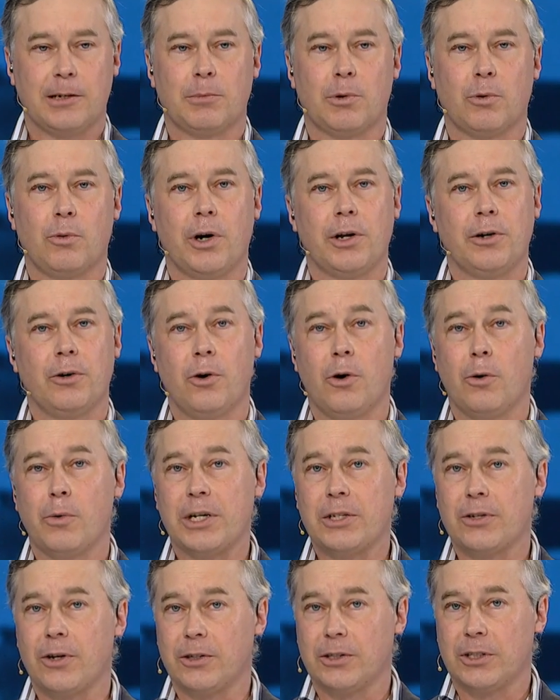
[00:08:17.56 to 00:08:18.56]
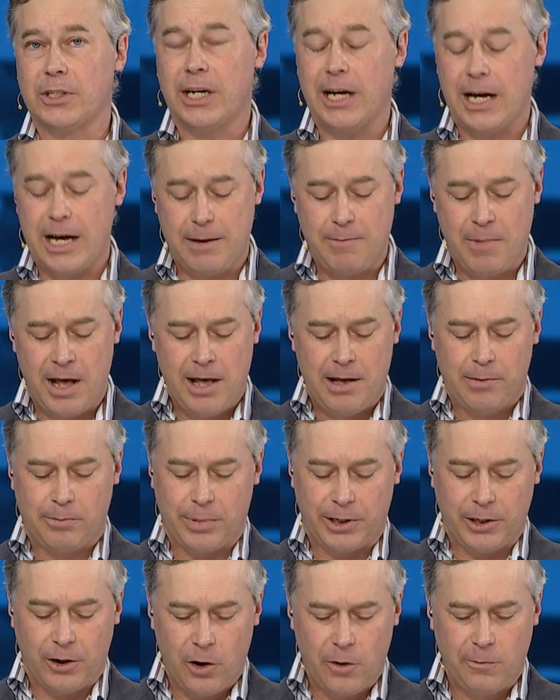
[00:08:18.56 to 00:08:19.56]
number one, always on time.
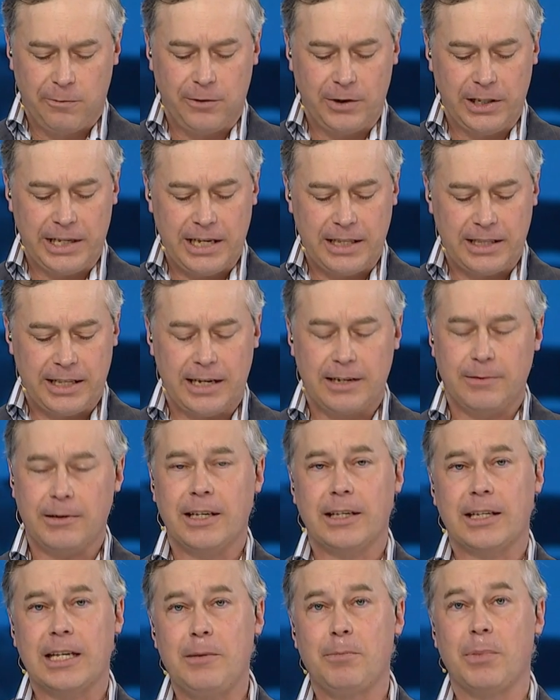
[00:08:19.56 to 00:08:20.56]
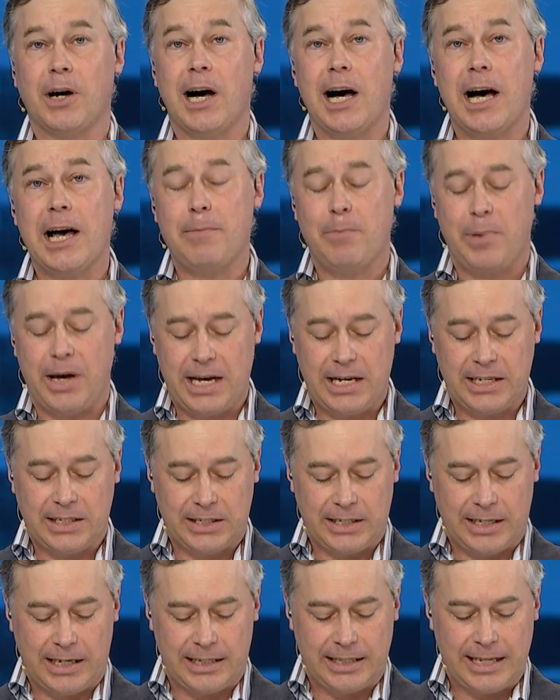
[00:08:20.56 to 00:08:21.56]
But hopefully they keep a high
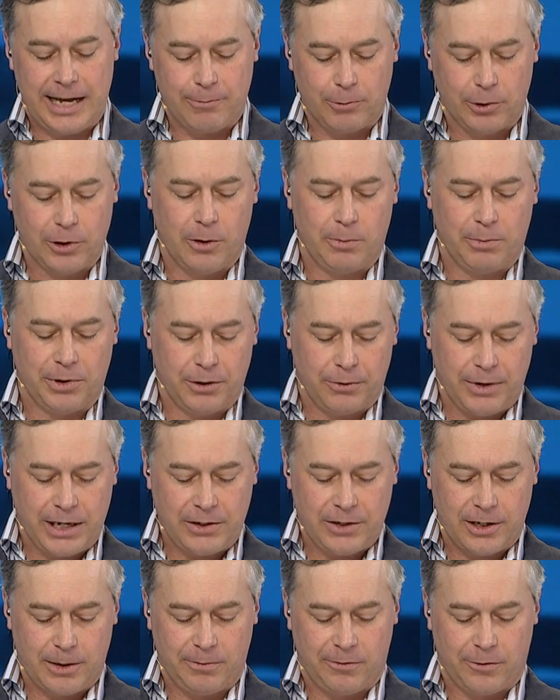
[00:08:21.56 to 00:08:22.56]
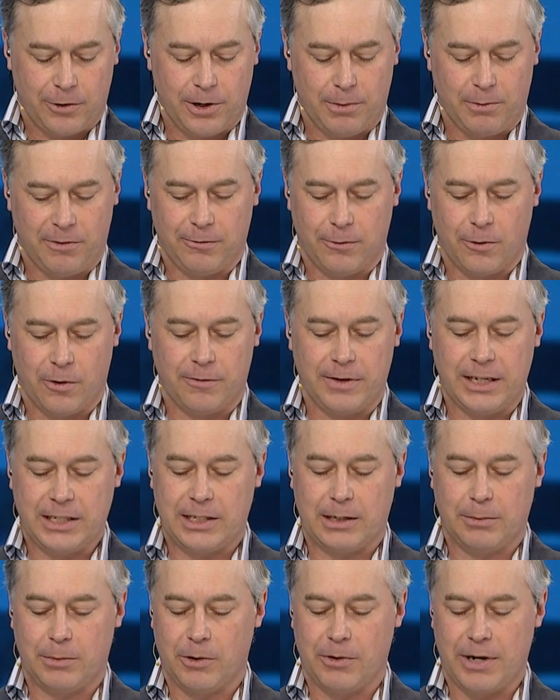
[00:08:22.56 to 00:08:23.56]
pace, and that will open the race up for number four,
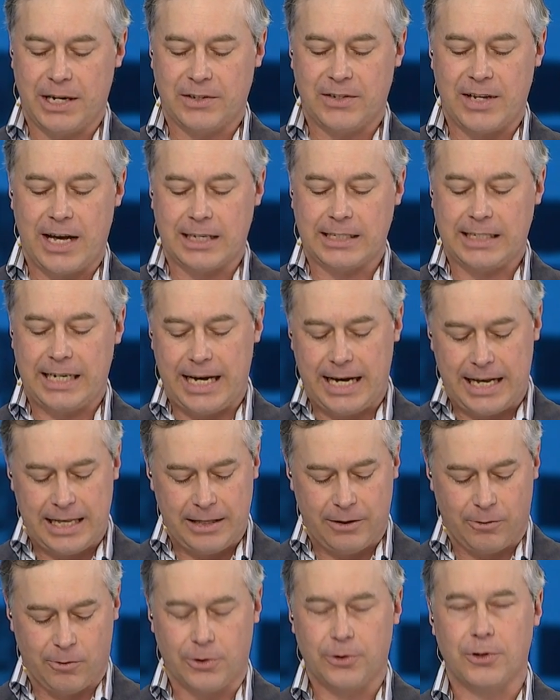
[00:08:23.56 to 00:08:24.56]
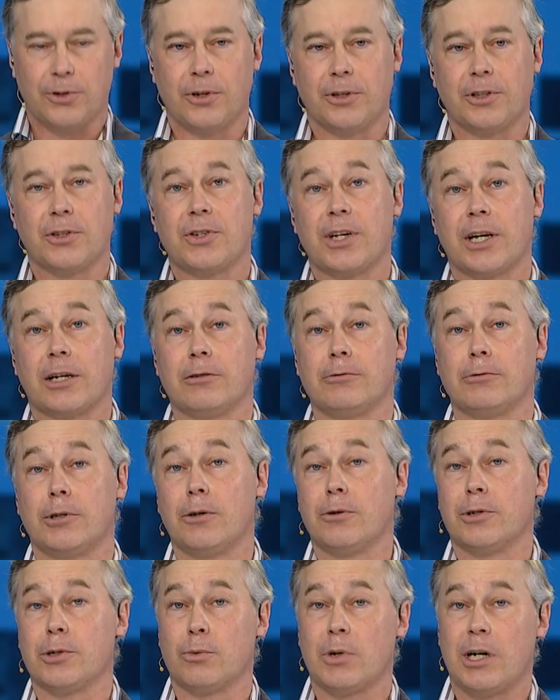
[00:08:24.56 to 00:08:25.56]
Vestibo Exact, and the horses on the second
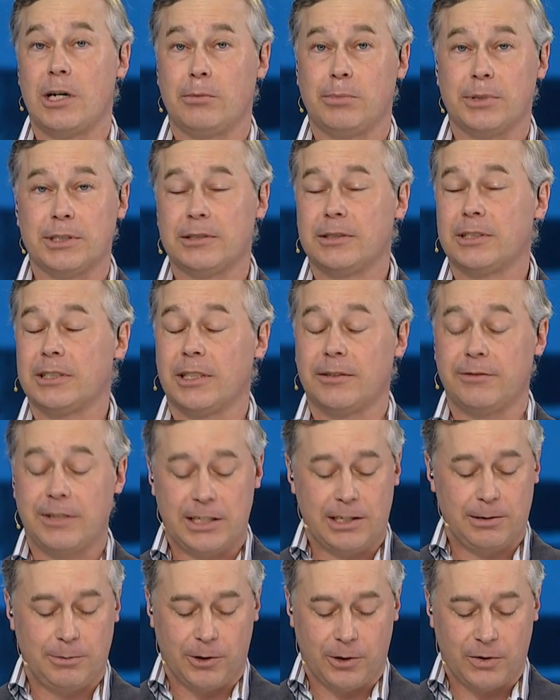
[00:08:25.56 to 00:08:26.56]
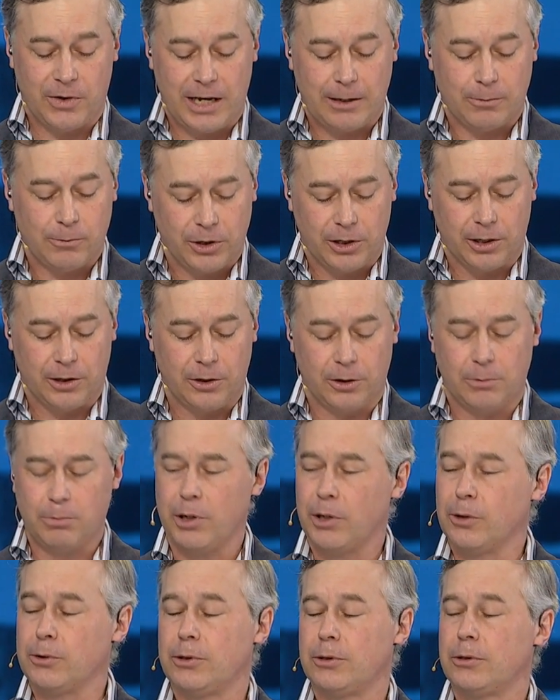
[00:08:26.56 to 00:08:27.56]
row as well. But uh, Exact with a good
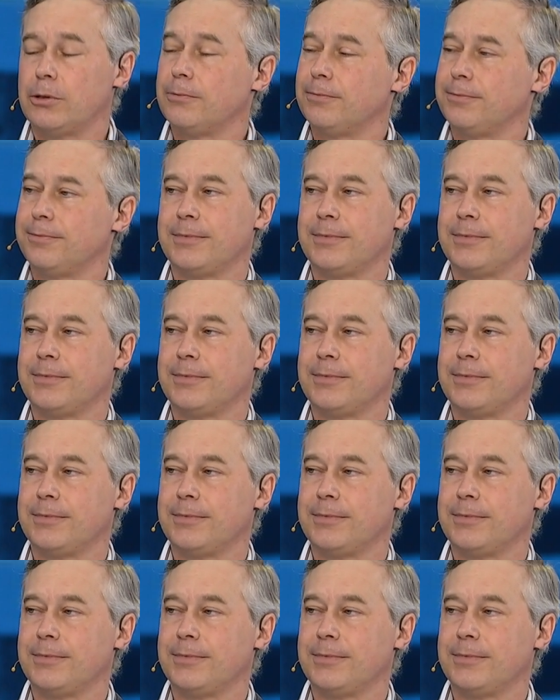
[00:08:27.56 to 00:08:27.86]
post,